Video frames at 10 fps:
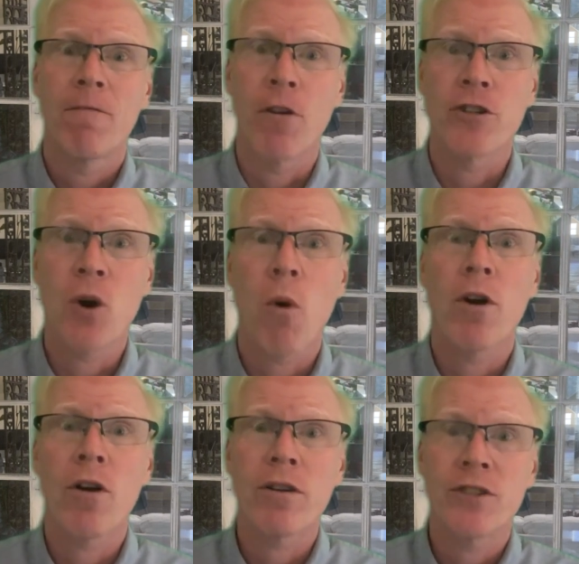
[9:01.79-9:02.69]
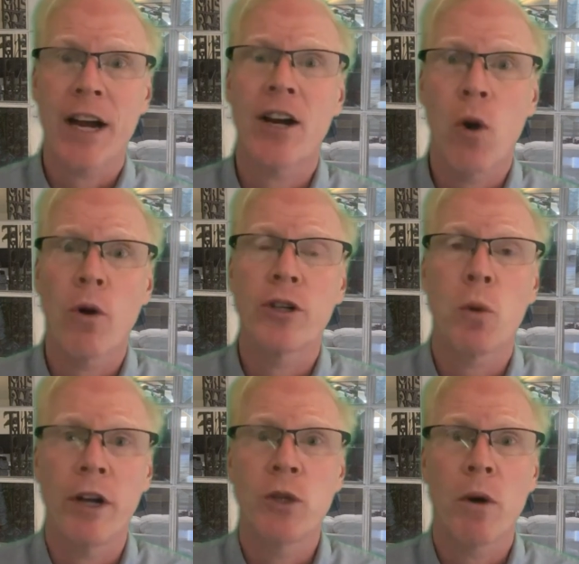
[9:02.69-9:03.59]
first quarter, second quarter
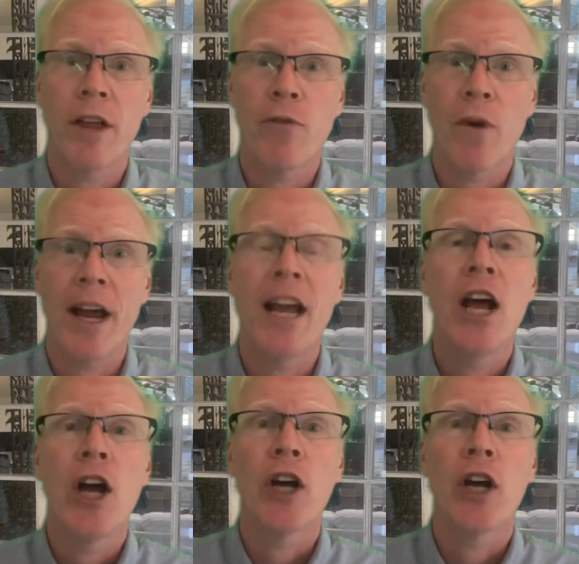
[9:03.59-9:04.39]
2023,